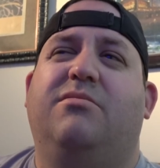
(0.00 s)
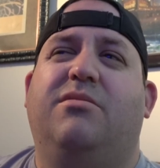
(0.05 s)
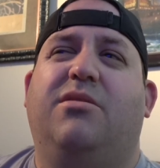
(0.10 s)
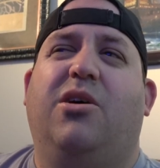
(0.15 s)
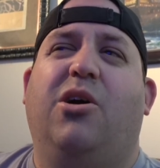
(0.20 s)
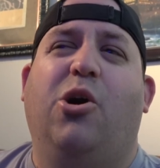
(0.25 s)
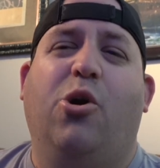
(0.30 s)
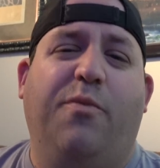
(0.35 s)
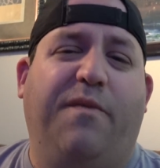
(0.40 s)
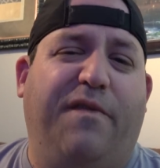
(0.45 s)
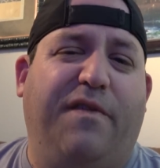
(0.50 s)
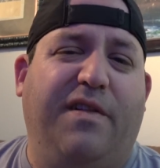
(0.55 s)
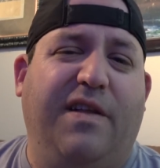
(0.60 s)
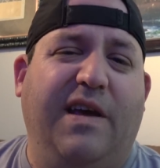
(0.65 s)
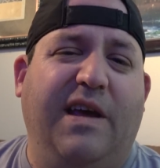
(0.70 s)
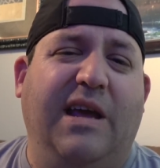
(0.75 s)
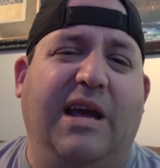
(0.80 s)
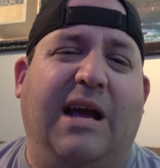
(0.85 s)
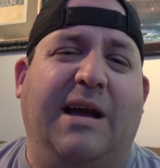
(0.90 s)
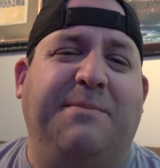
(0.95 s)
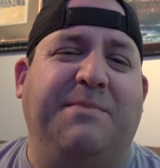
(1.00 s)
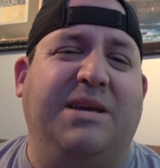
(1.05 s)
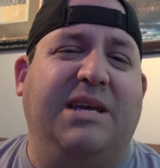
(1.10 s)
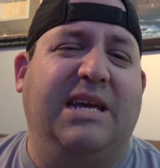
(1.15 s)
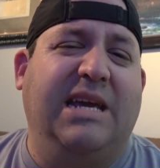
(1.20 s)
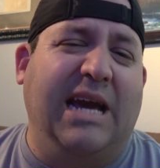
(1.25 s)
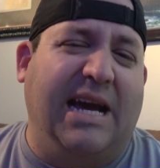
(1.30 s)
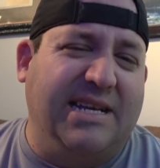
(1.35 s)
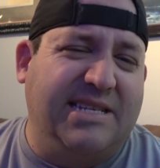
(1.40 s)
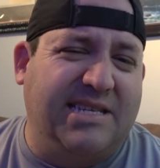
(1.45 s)
Hopefully, I'm
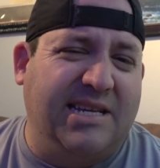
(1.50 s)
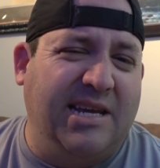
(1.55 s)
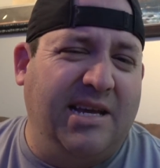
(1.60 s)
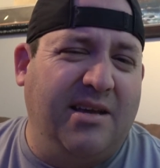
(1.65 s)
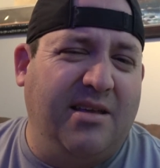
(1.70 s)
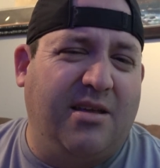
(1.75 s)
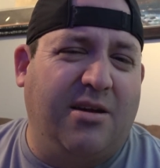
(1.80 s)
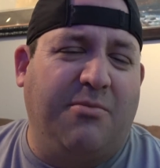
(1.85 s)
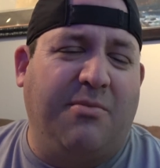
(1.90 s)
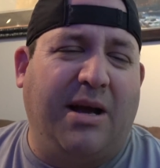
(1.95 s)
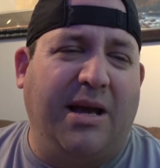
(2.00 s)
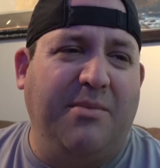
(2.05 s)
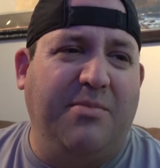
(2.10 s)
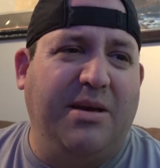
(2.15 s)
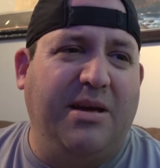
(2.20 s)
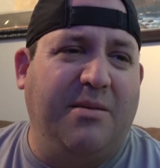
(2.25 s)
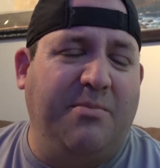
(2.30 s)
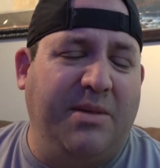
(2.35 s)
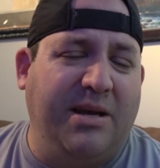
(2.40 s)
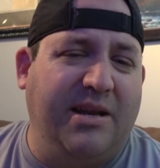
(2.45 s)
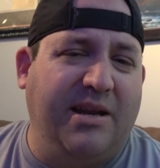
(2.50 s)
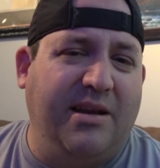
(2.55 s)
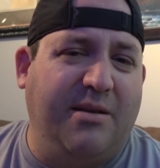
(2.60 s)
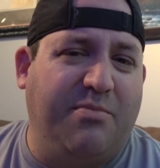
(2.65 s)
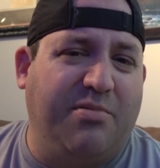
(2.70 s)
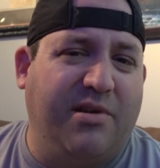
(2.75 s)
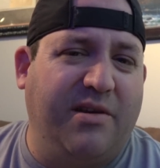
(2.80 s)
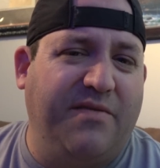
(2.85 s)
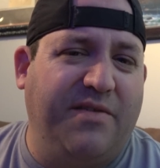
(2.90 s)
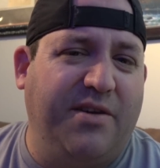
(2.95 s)
guessing there might be a media
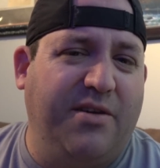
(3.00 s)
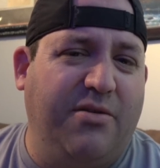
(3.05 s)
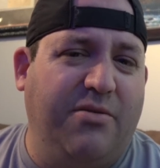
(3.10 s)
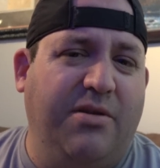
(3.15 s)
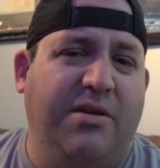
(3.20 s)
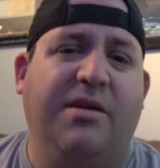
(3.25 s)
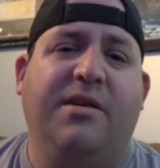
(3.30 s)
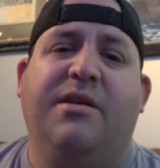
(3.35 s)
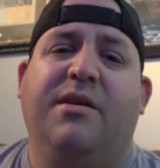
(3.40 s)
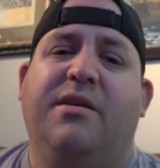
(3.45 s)
preview